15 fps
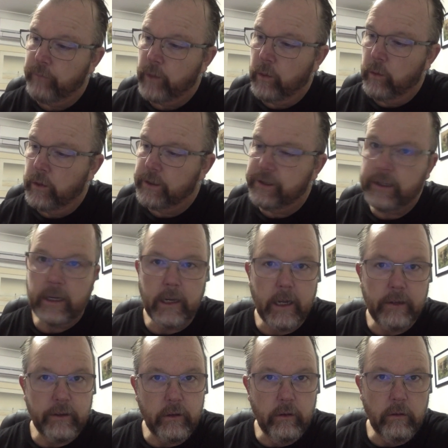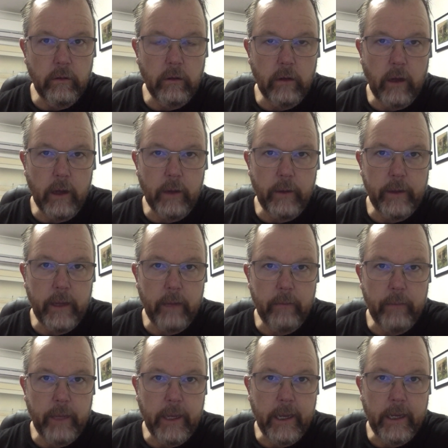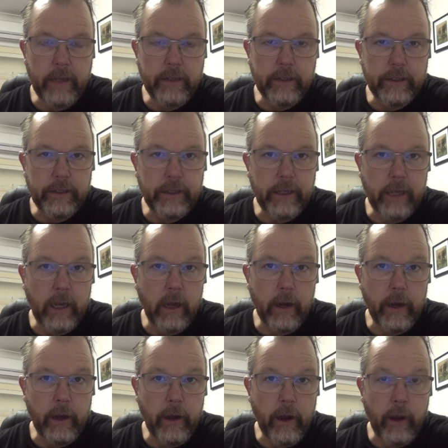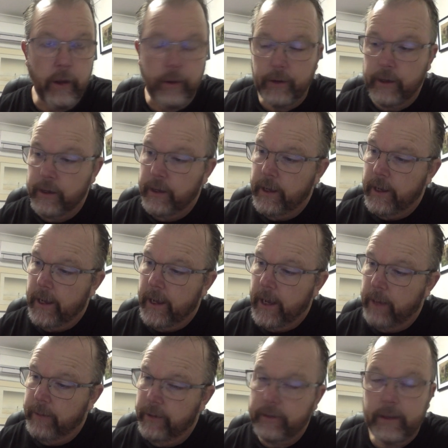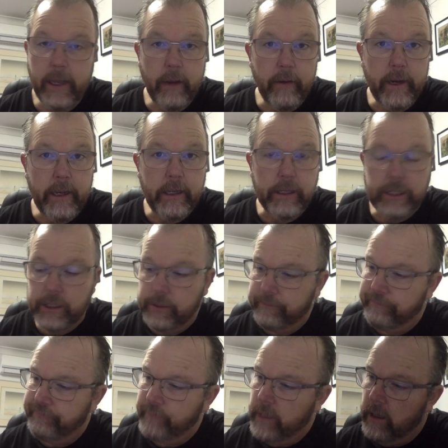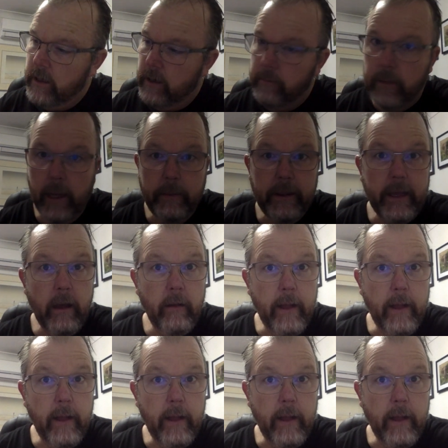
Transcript: What is Sunday school like without bickies and singing? I don't know. But there it is. Maybe they'll